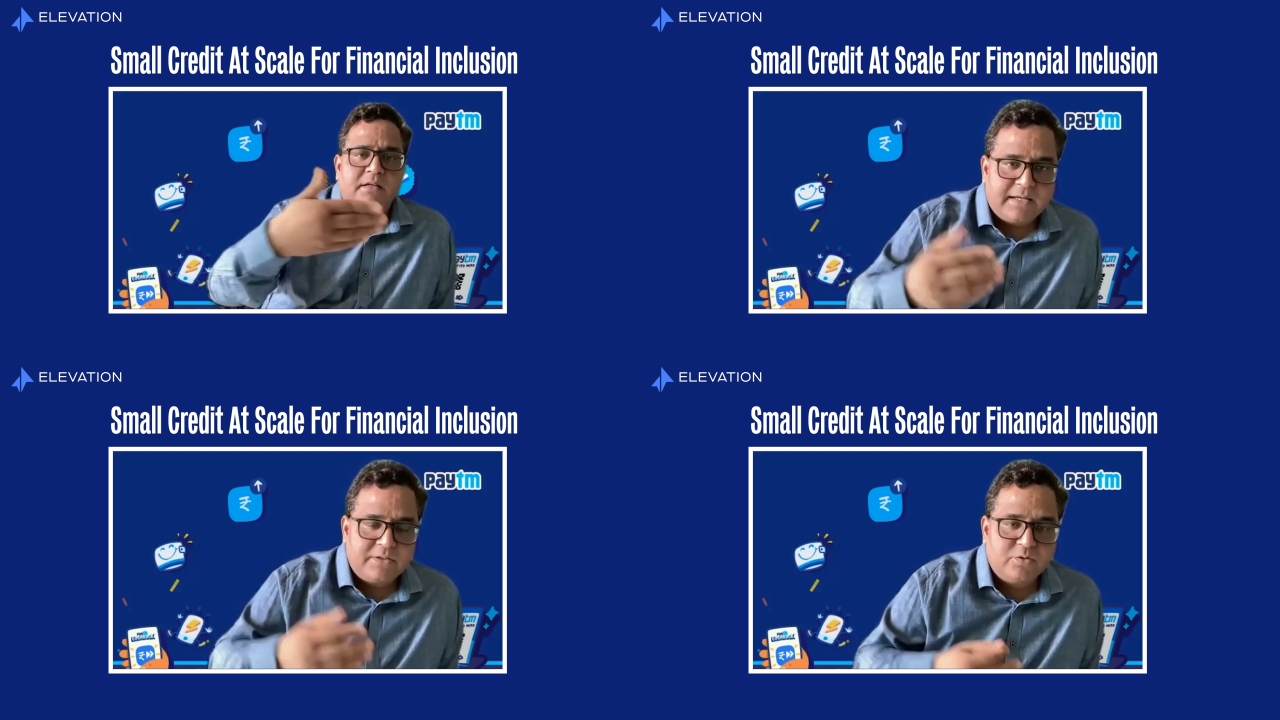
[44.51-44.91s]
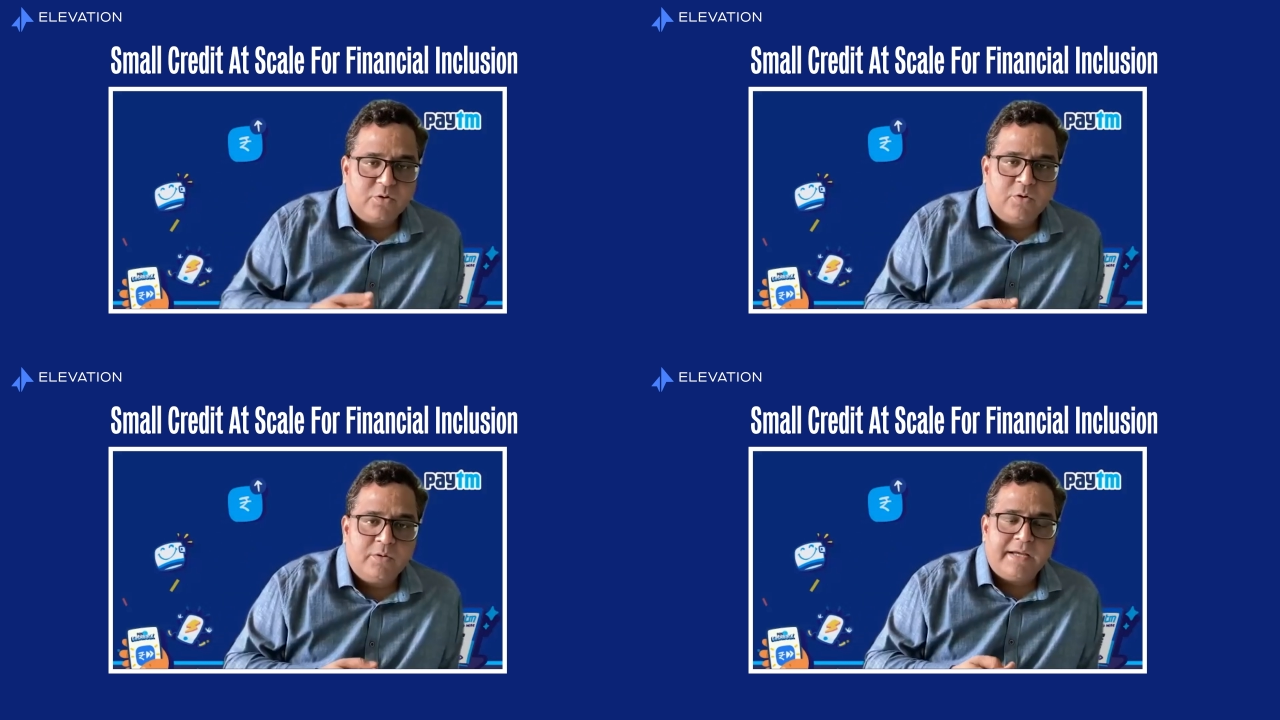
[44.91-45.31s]
As you
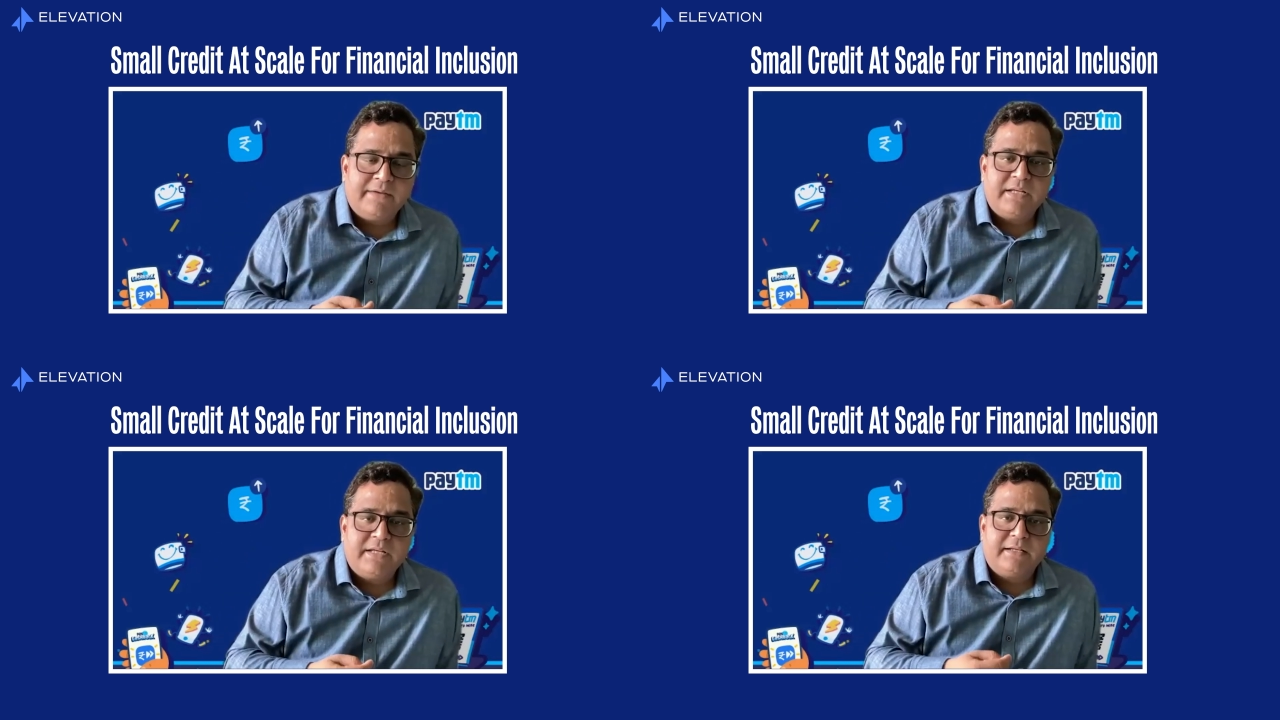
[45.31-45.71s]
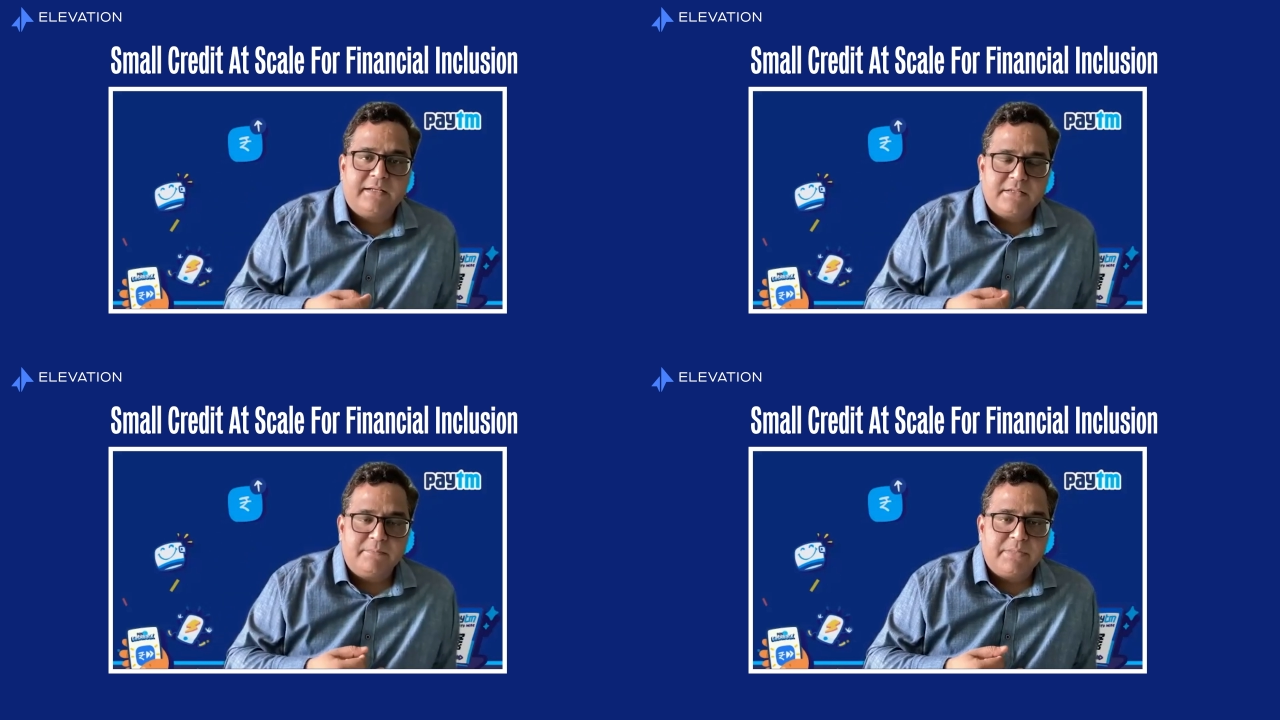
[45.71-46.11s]
know, have taken a
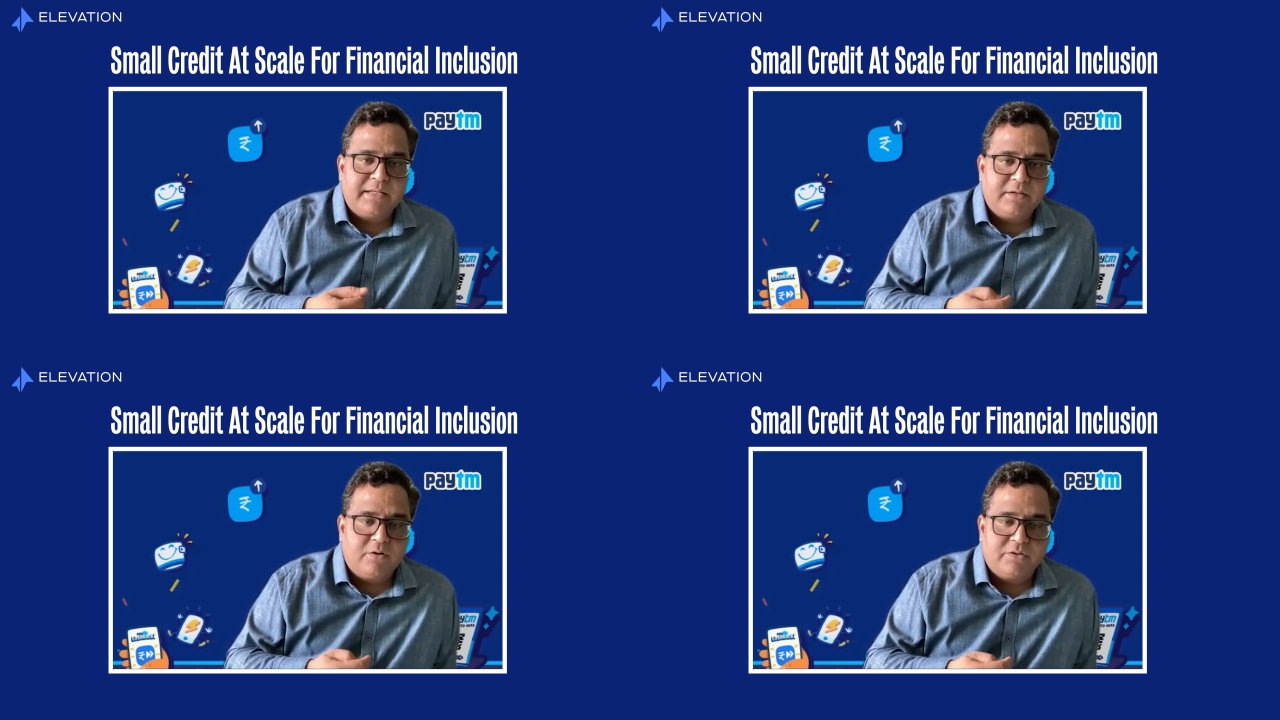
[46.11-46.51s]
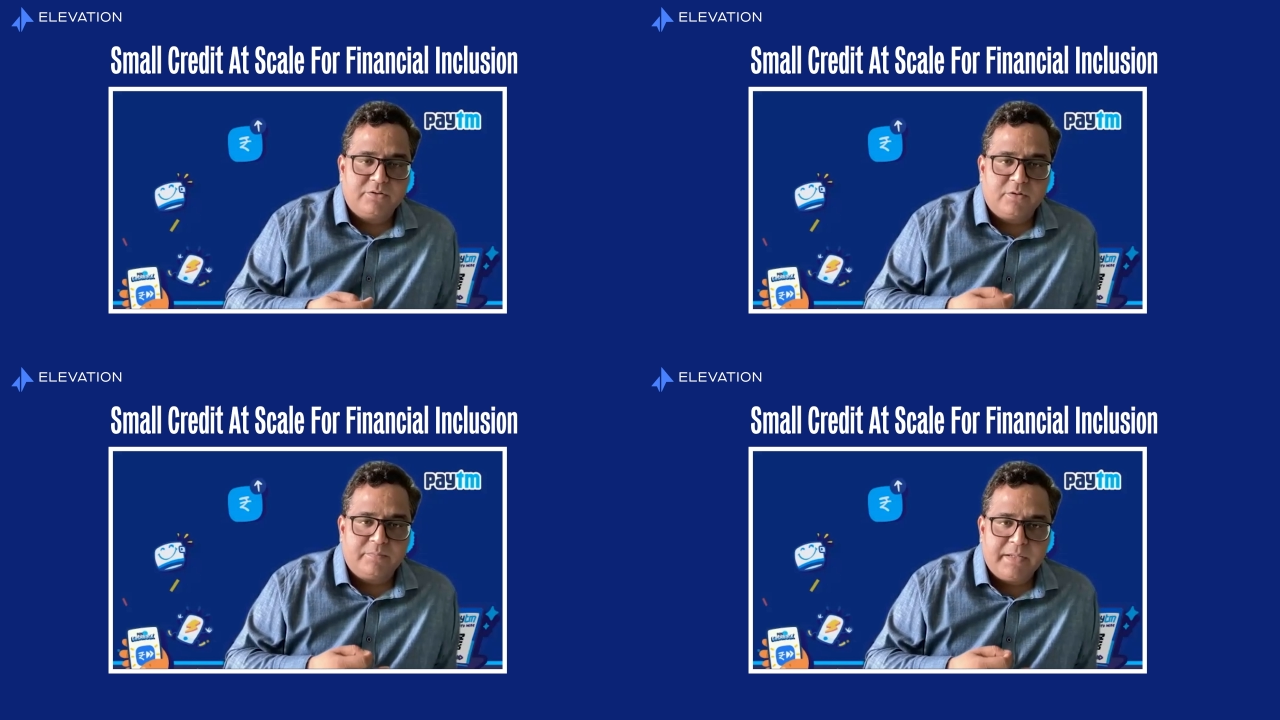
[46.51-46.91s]
championing cause
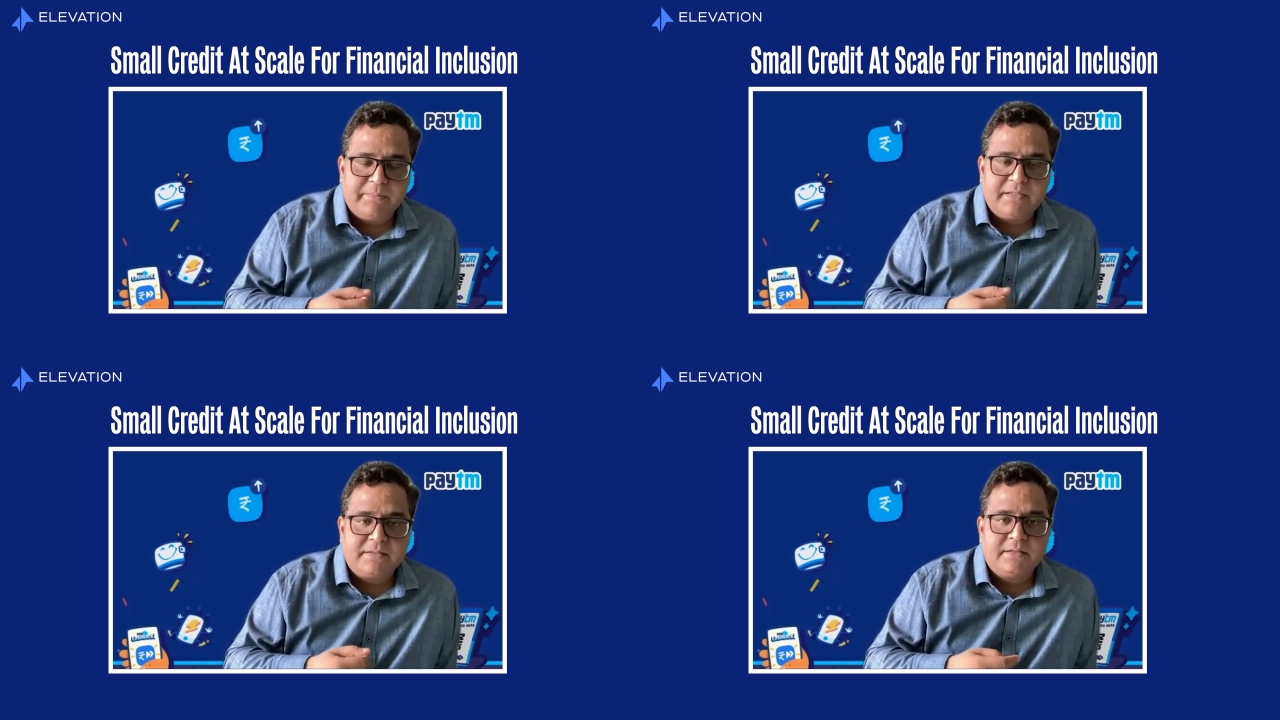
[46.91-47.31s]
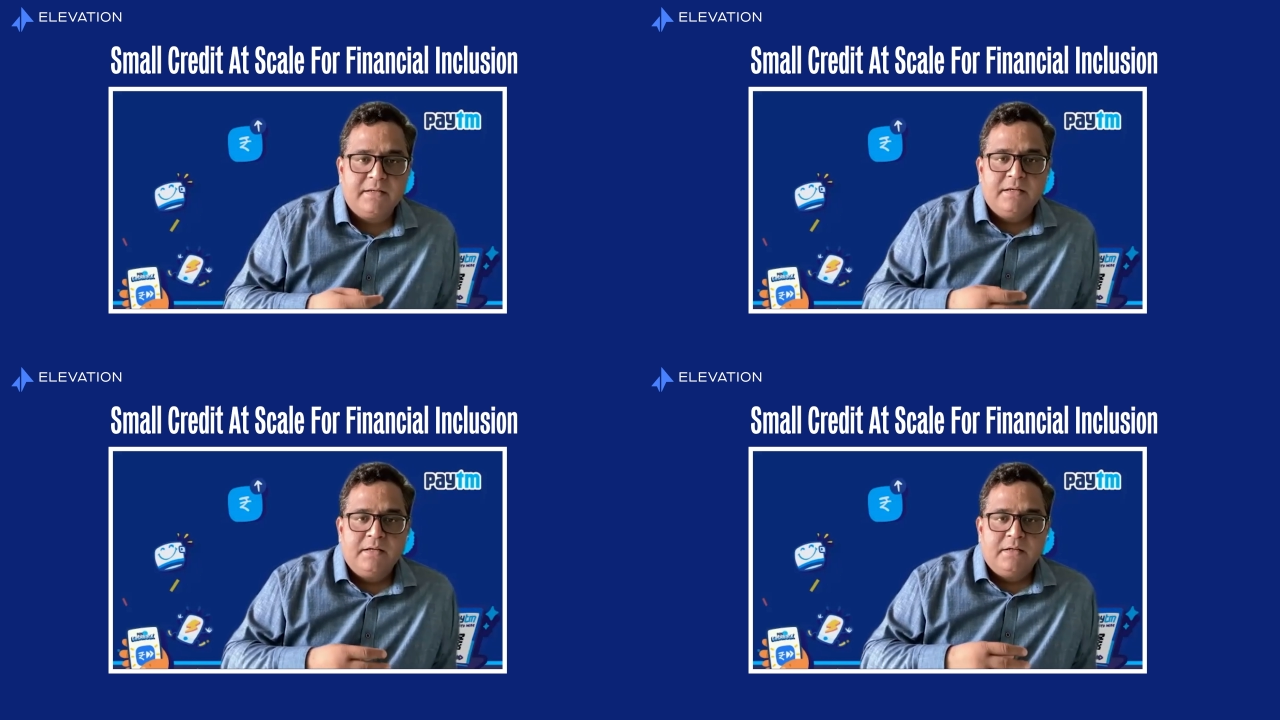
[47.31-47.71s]
on payments,